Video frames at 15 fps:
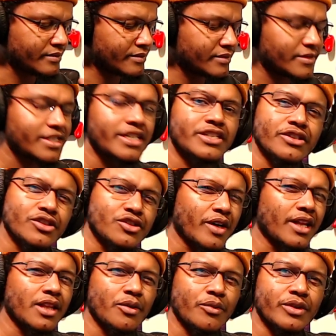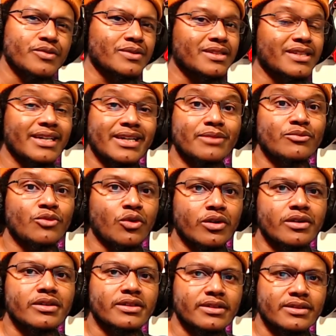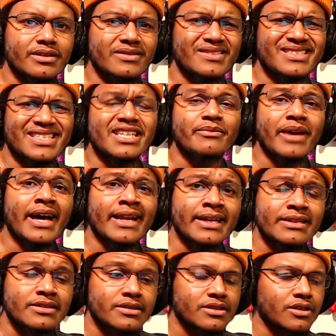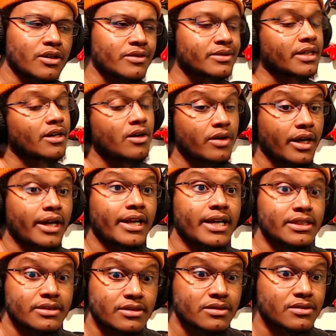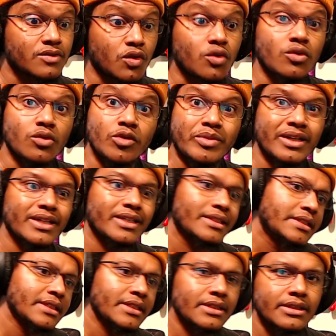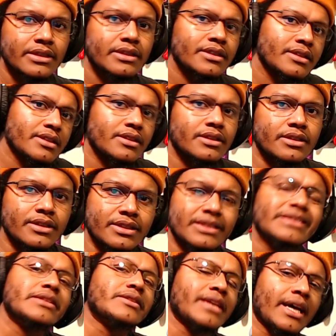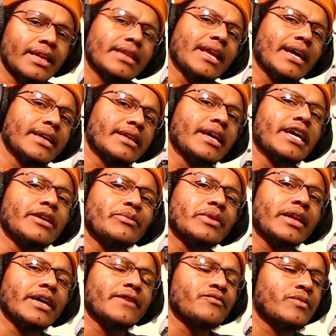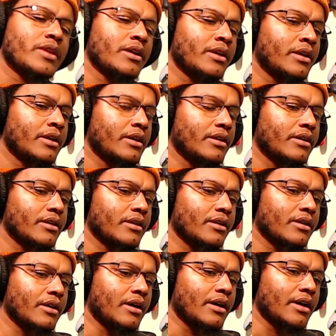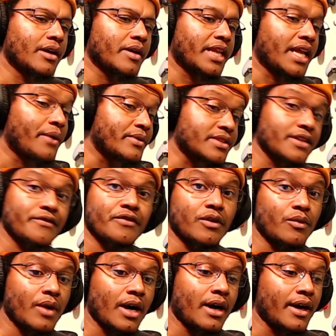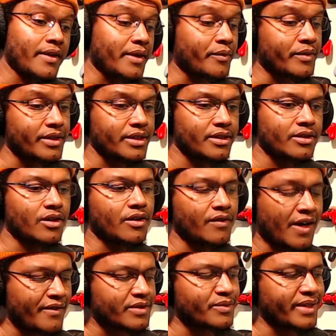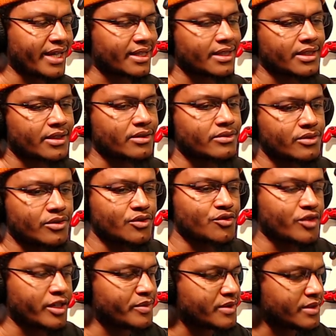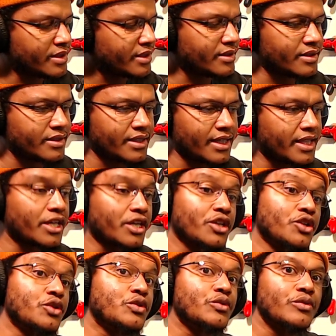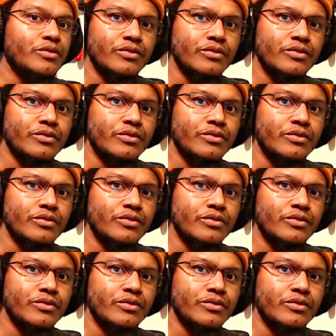teaser trailer, which was again more cinematics. So it was like, okay, that's cool, but still not like gameplay. And that was it for a while. And then we, you know, obviously we got the little drips and then a new